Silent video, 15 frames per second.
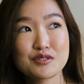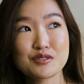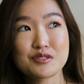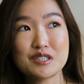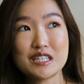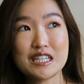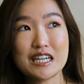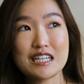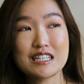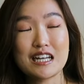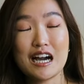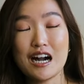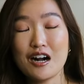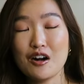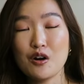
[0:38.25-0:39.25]
story and
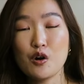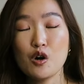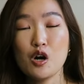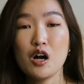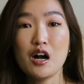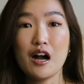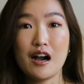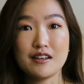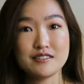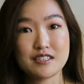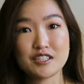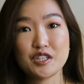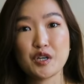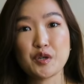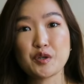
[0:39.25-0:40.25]
how I
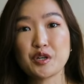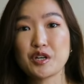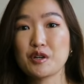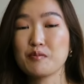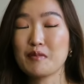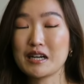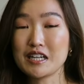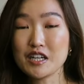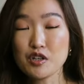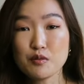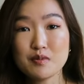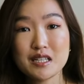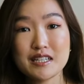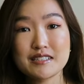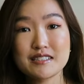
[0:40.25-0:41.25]
secure my
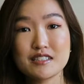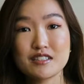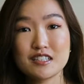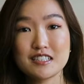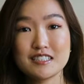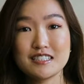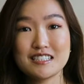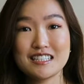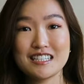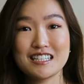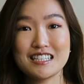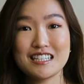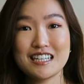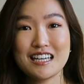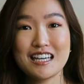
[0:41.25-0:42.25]
new place in
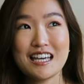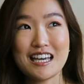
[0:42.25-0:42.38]
London.